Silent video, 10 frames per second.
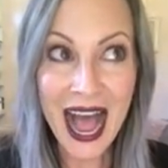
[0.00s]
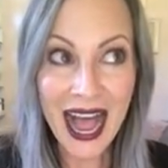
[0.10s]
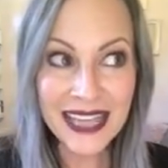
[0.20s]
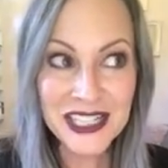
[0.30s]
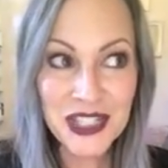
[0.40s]

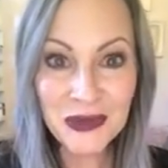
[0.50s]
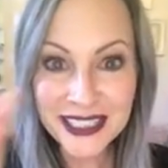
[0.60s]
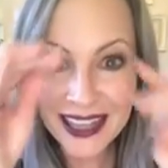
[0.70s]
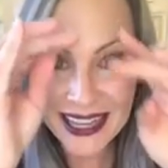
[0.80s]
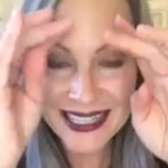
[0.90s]
I just
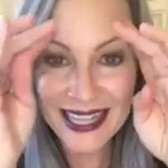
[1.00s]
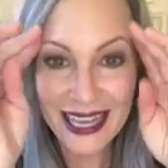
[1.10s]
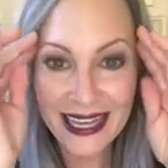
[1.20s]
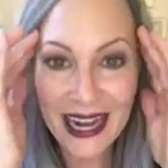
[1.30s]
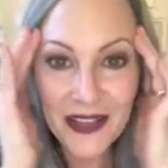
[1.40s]
realized
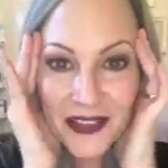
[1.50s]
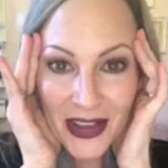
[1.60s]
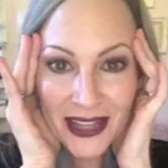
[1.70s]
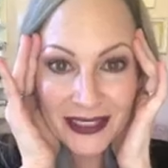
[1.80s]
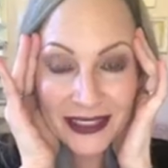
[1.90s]
that
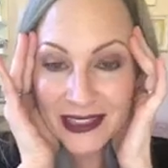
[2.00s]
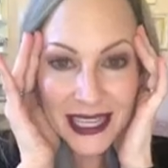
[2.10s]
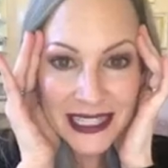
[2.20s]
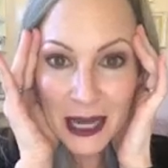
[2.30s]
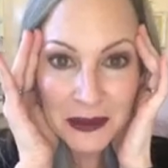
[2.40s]
the
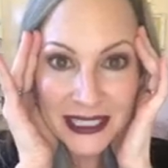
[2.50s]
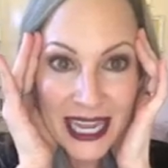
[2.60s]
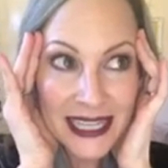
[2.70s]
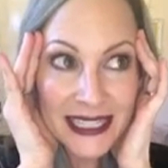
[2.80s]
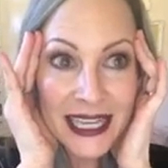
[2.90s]
last couple of
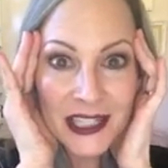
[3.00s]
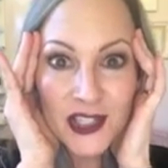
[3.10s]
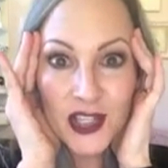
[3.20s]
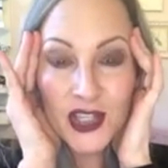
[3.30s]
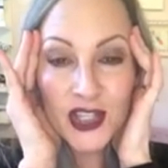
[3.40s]
days.
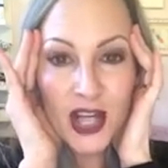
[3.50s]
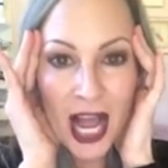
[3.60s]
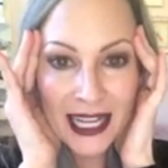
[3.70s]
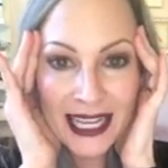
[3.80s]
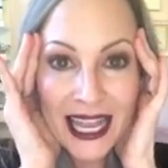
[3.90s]
It's just
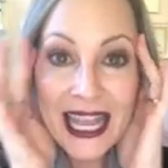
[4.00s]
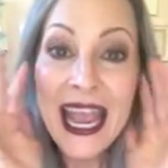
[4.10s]
shocking.